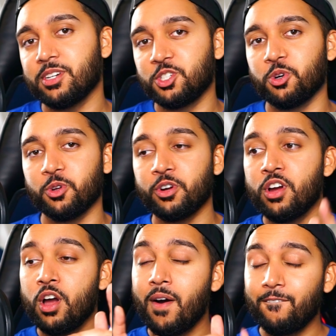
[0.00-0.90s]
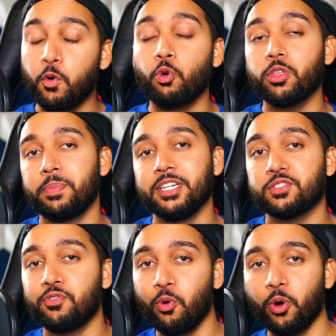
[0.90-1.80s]
controller for the
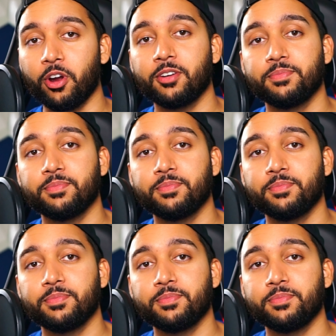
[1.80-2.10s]
PS4.